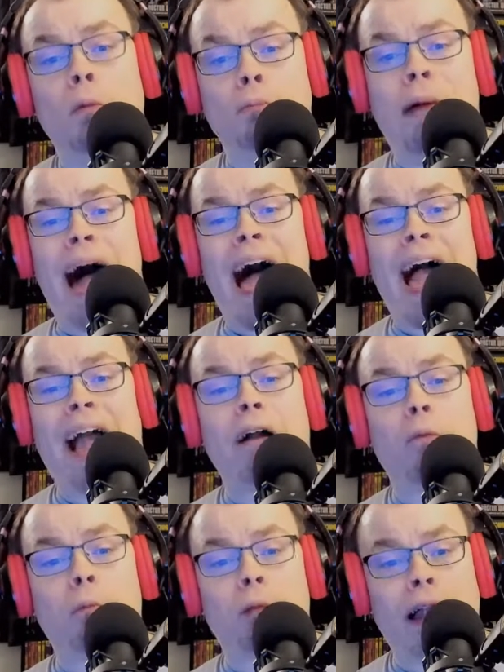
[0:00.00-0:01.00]
bag
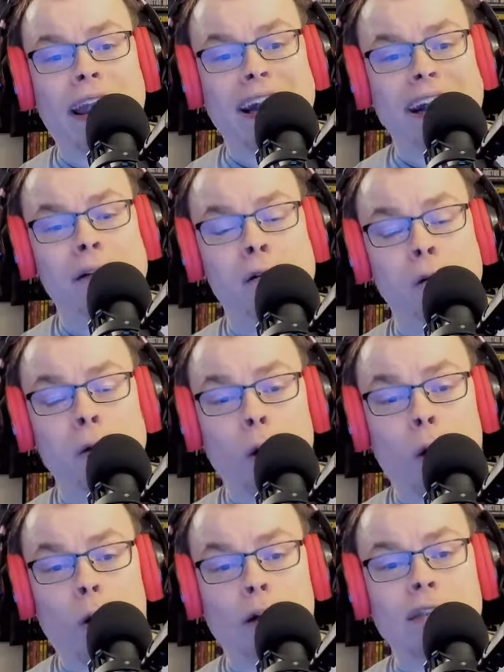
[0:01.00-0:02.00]
of bloody
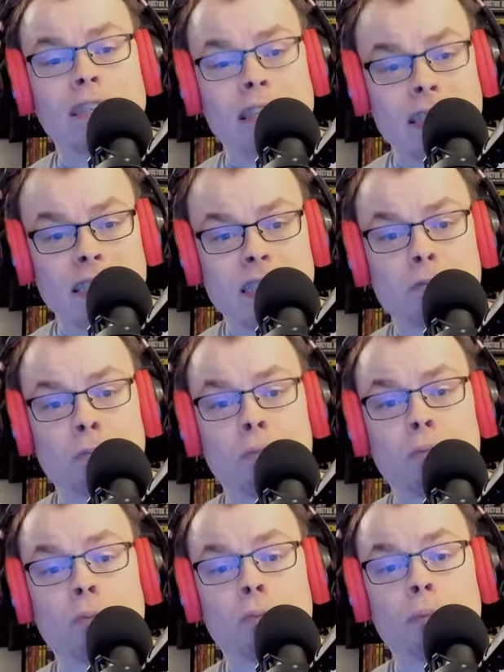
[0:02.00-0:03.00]
oranges.
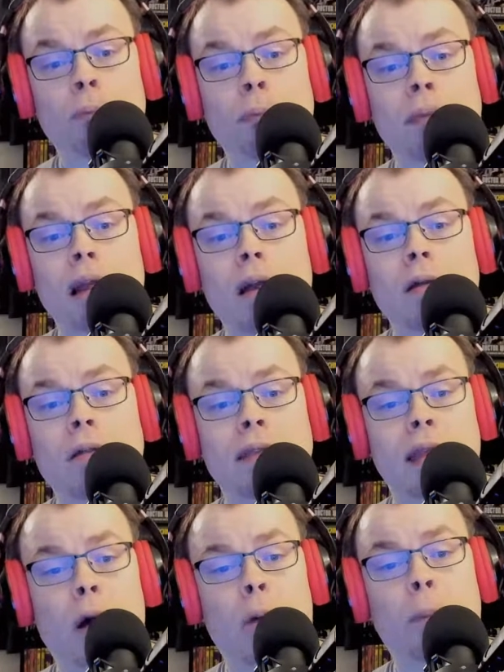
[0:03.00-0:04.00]

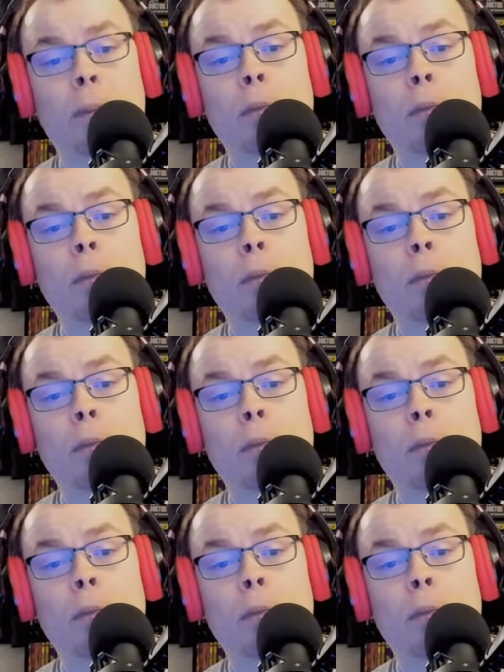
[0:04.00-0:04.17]
No